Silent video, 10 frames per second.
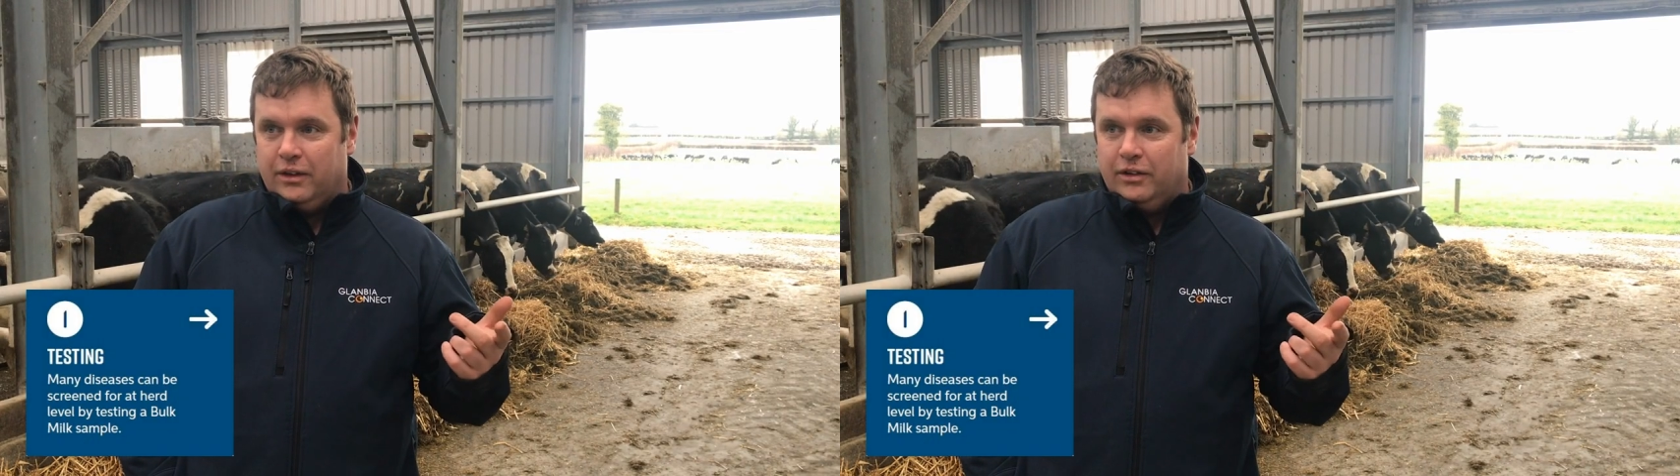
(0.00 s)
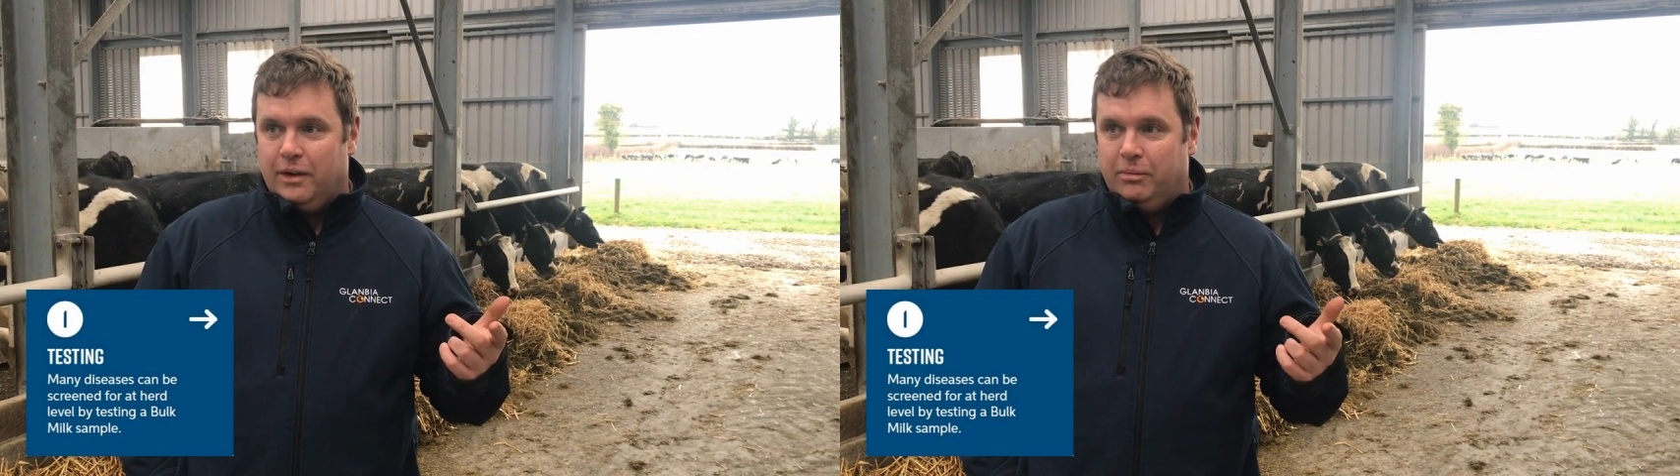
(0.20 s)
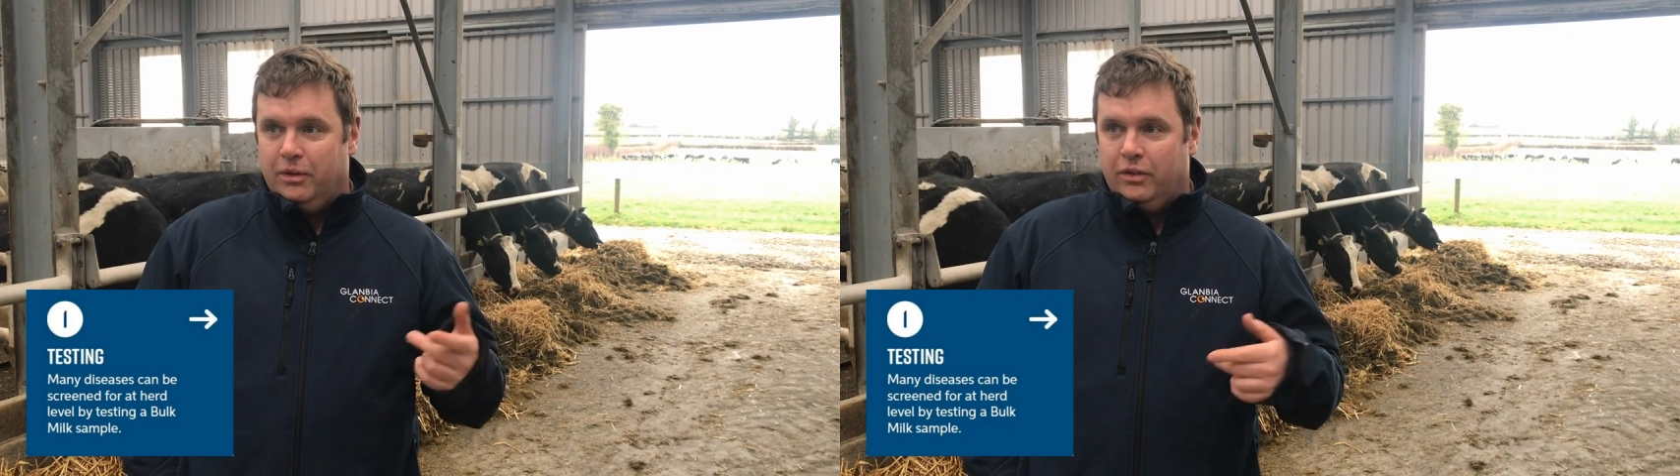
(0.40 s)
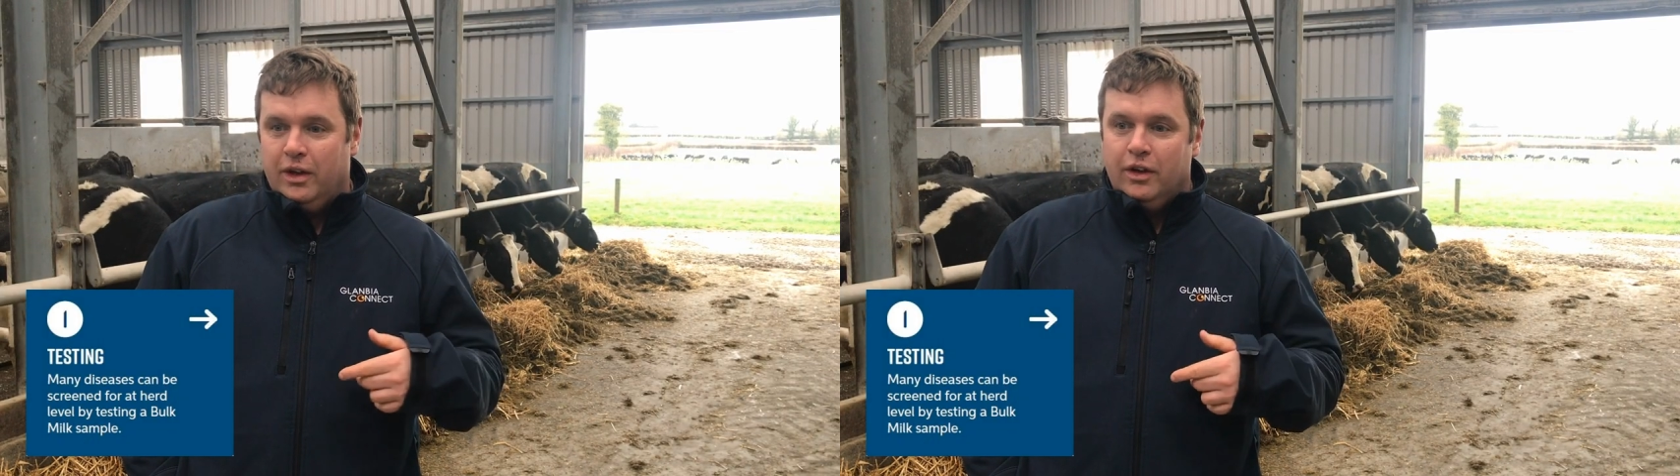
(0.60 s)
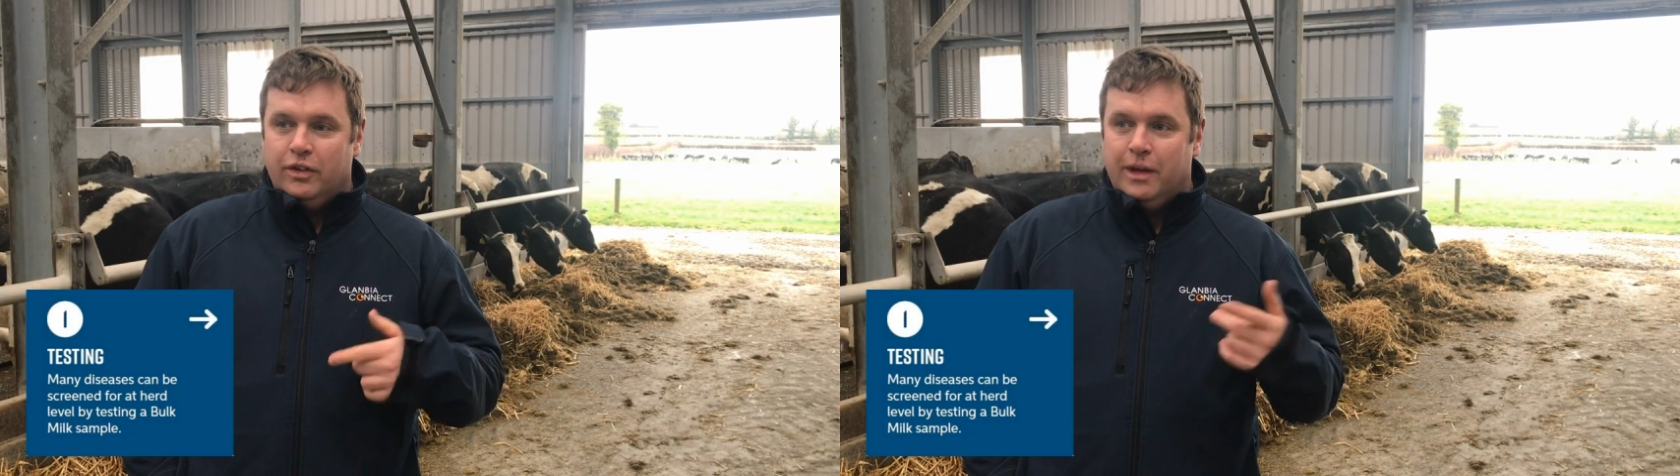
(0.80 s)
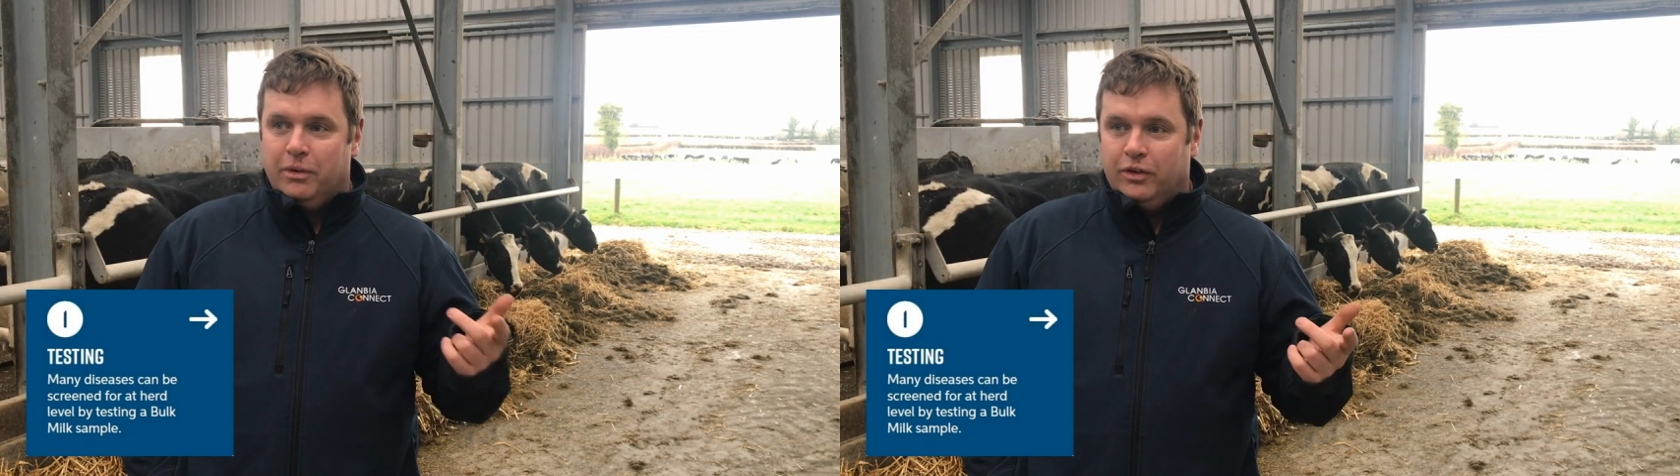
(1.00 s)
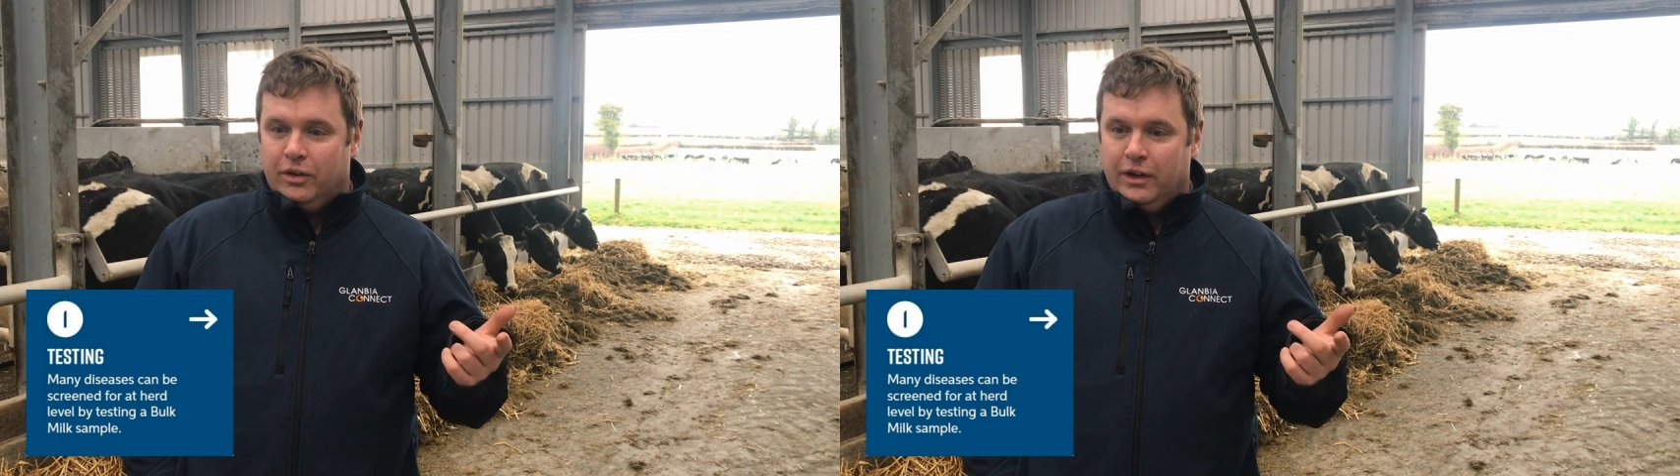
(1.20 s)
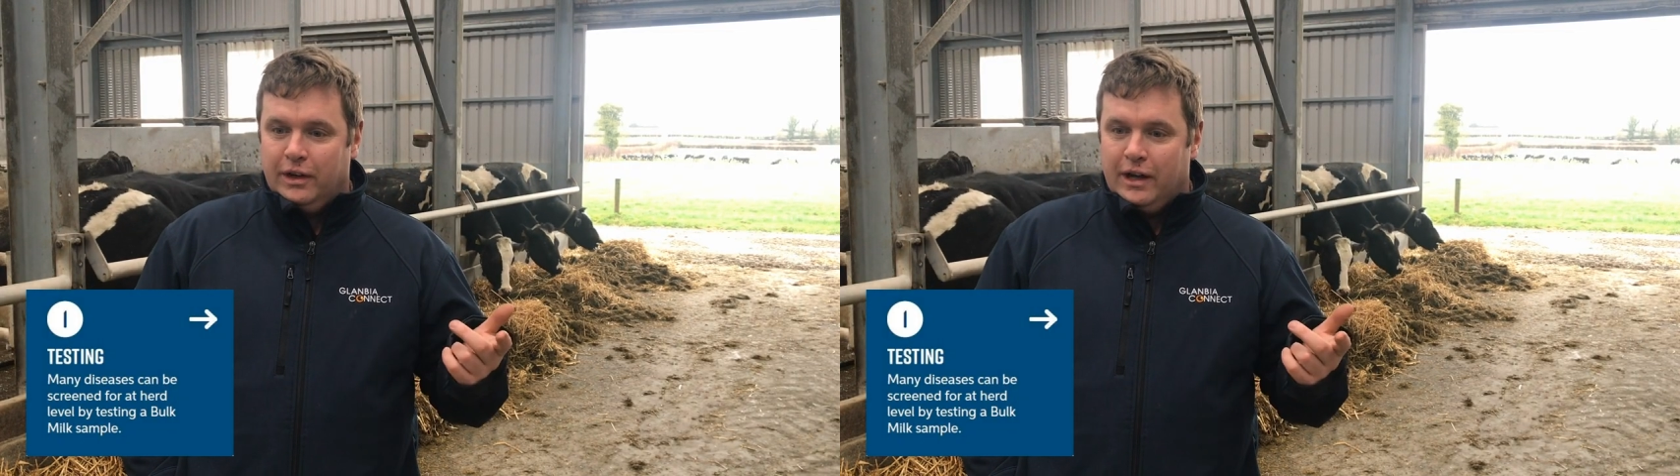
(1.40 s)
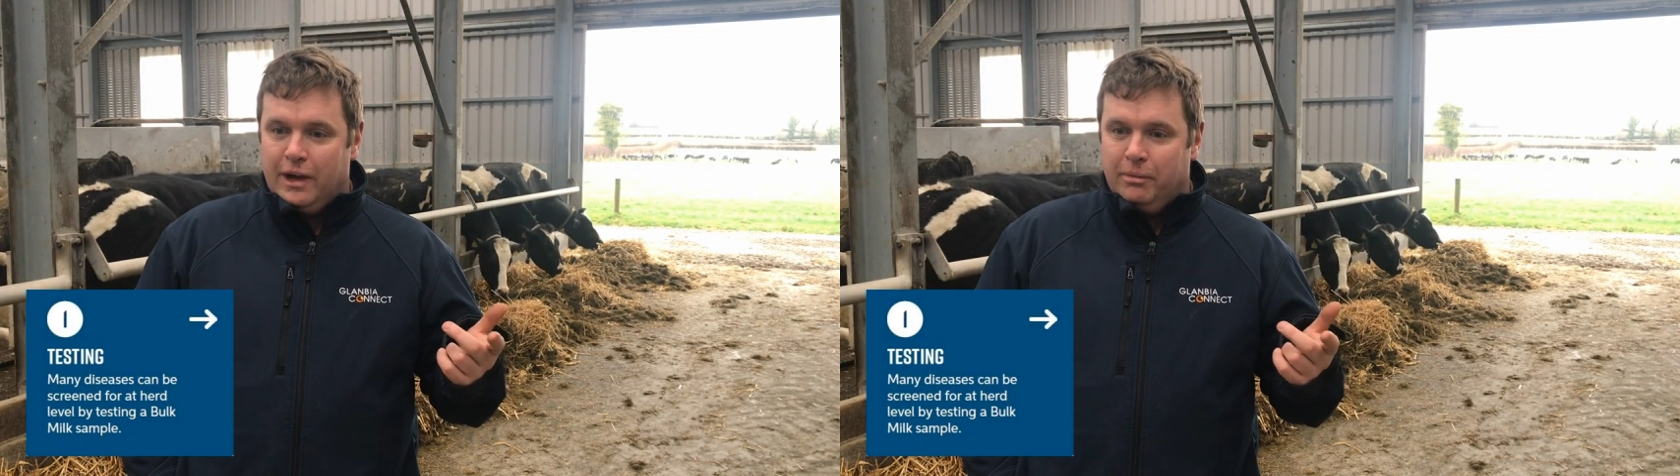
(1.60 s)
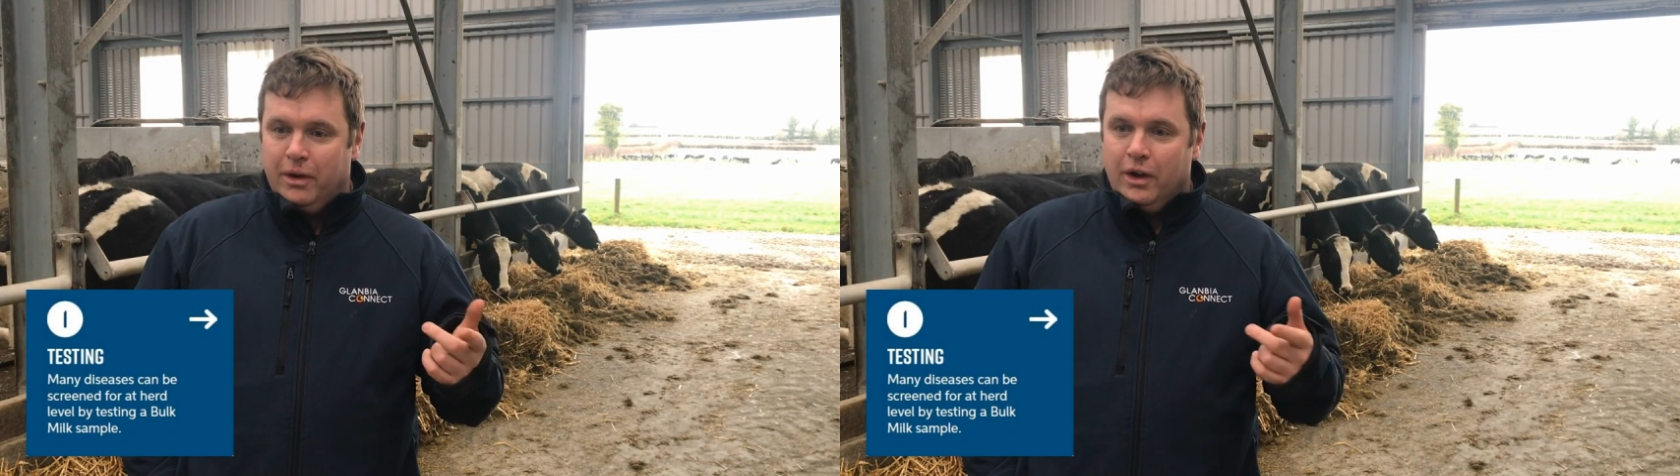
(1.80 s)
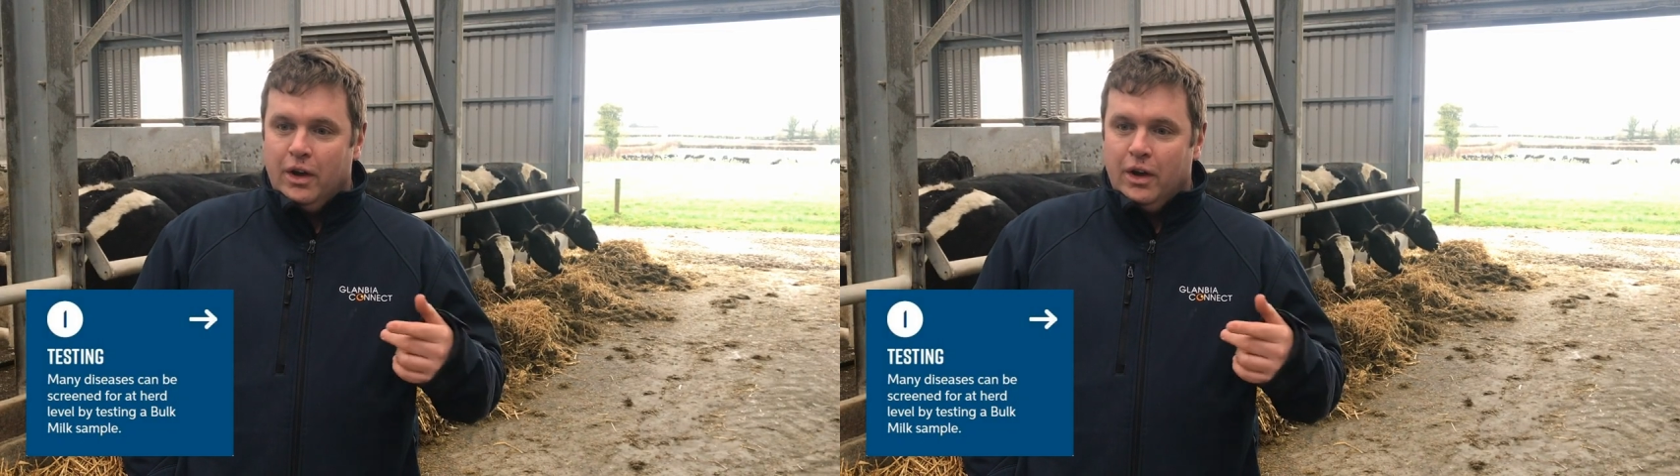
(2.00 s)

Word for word: samples, samples go to the lab,